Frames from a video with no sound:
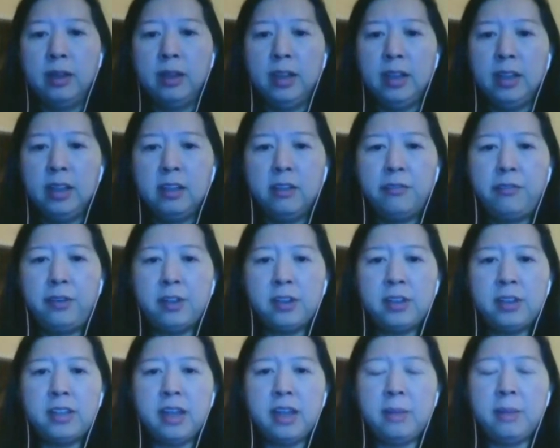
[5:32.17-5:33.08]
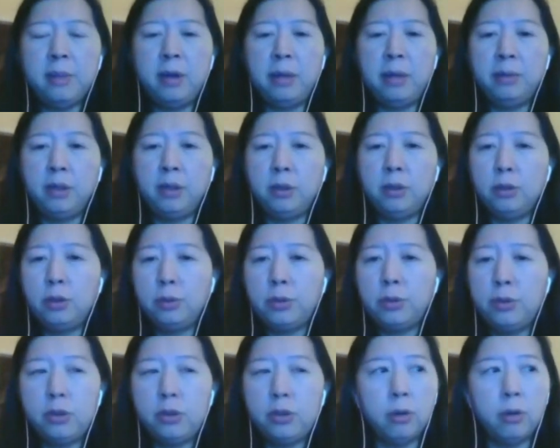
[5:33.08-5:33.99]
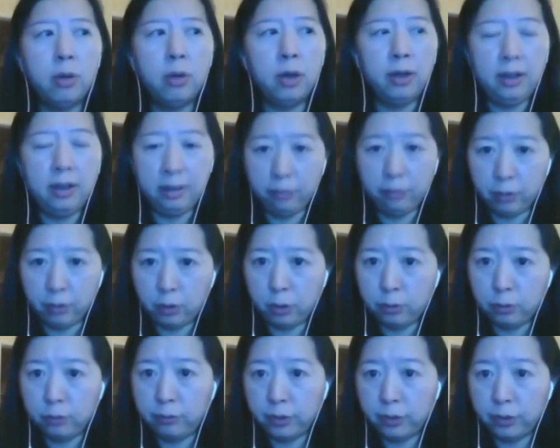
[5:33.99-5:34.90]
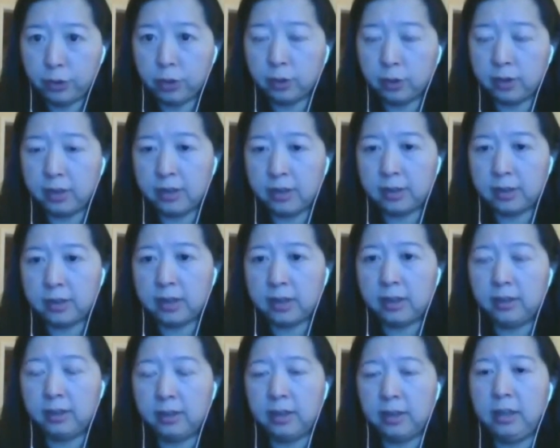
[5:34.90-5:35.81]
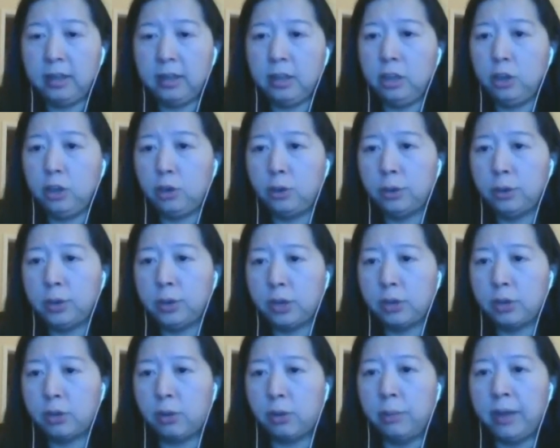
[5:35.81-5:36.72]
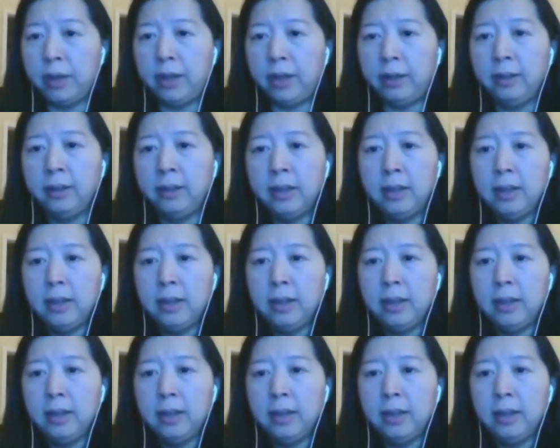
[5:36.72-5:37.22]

In the first demo, I'm going to show a level 2 virtual assistant in insurance domain.